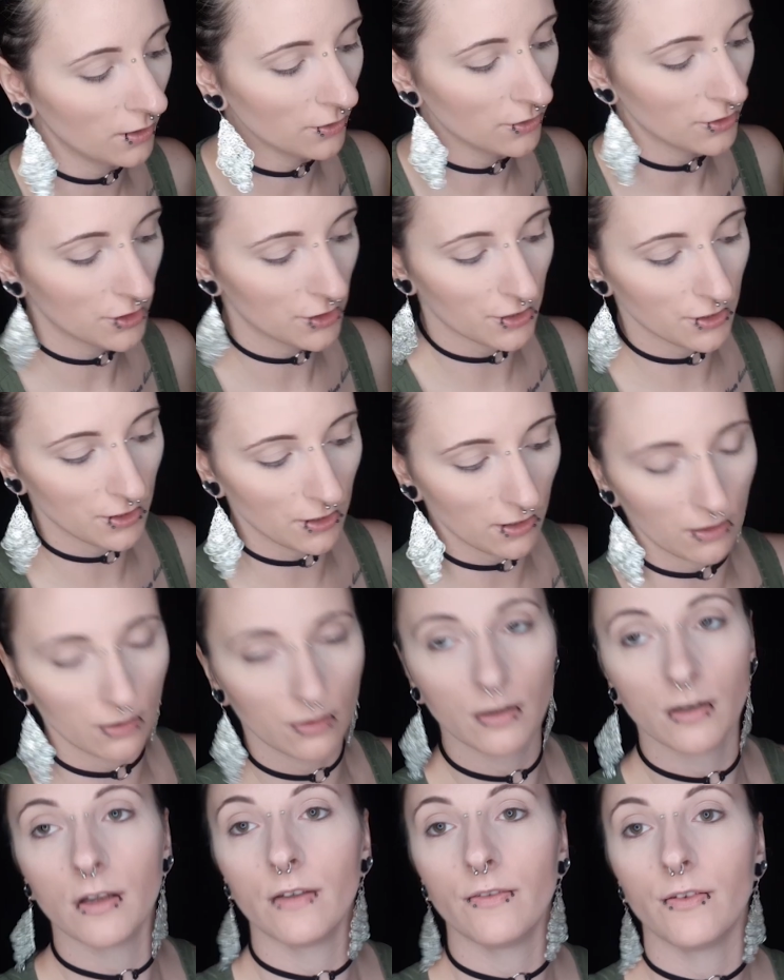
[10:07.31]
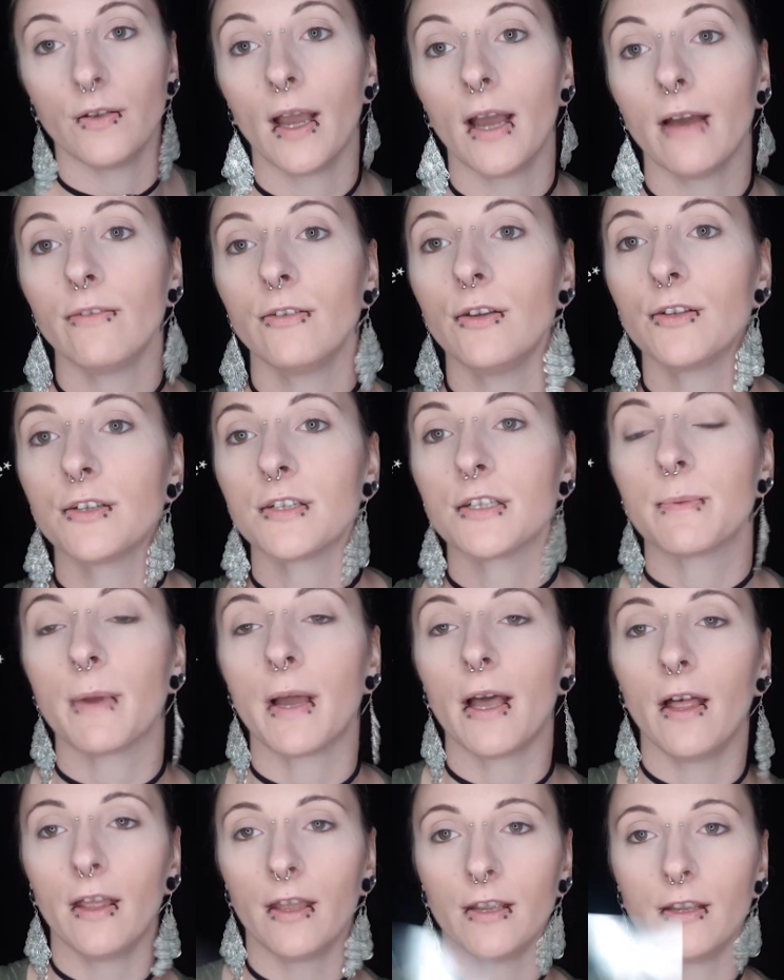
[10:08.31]
So, if you haven't used this
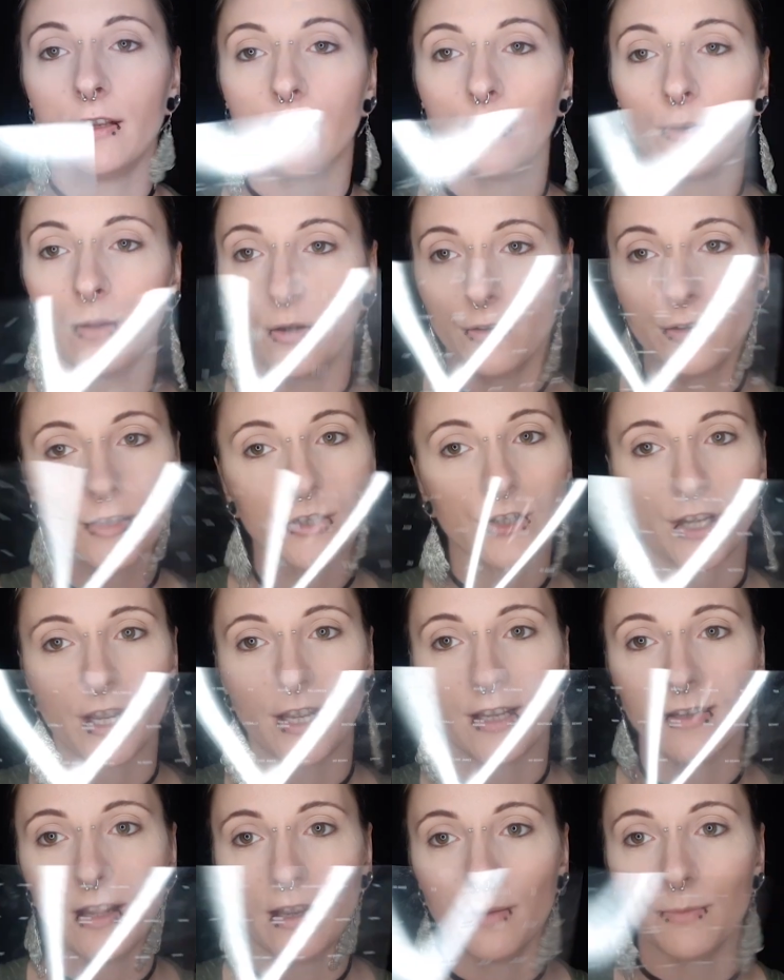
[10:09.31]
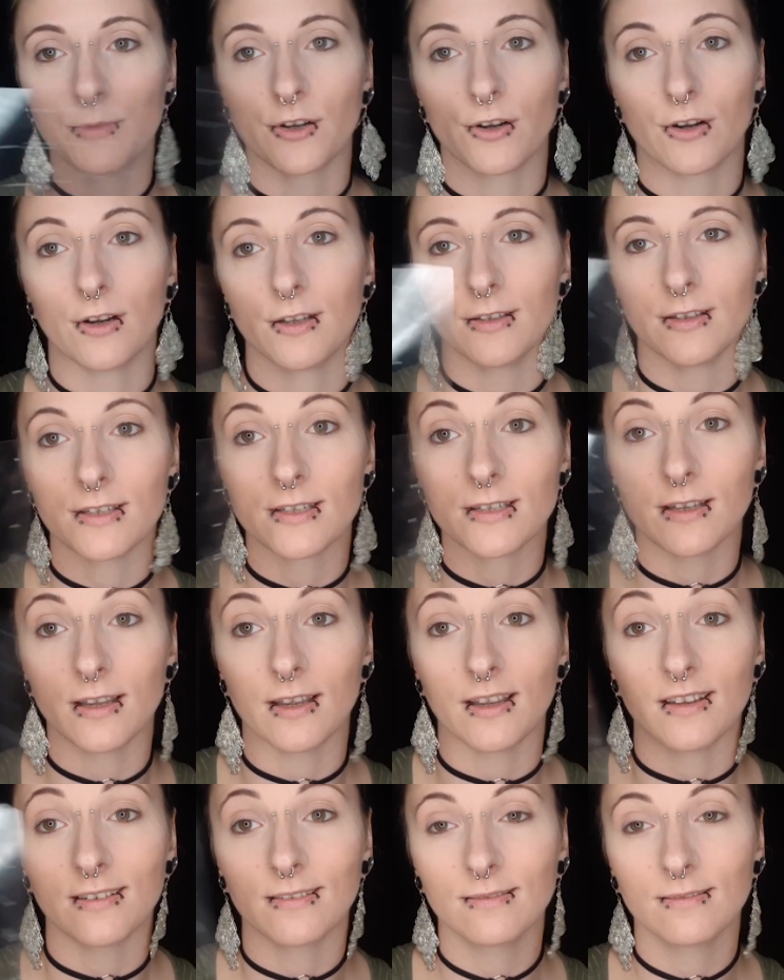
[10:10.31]
palette, you know all the shade names are on this like